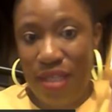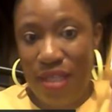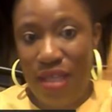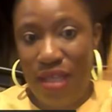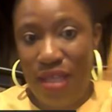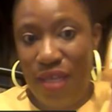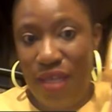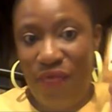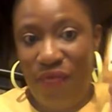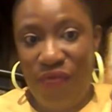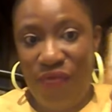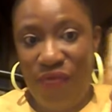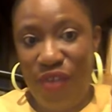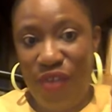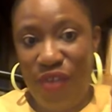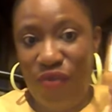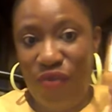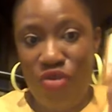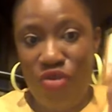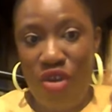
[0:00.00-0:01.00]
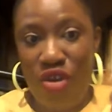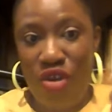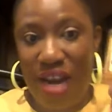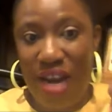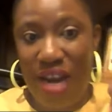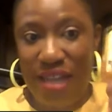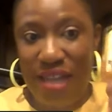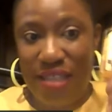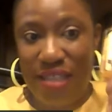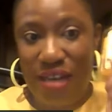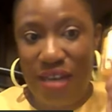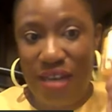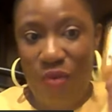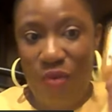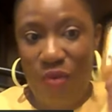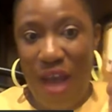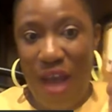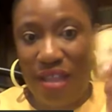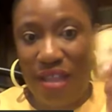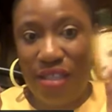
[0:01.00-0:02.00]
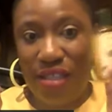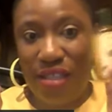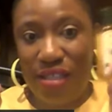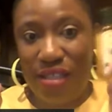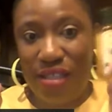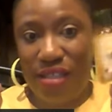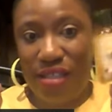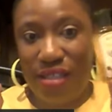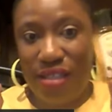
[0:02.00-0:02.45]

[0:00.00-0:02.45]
if you don't understand why this